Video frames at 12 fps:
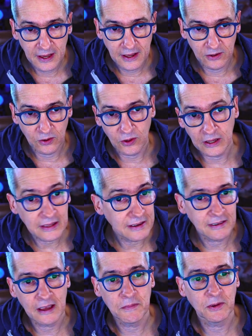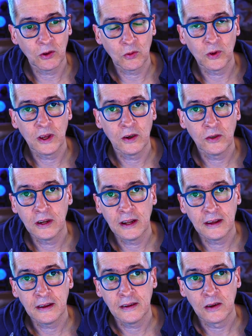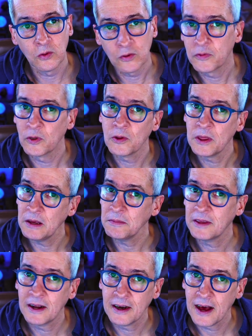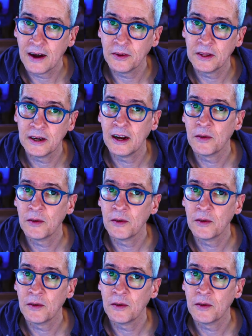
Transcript: So in this episode, we are going to look for themes that are out there,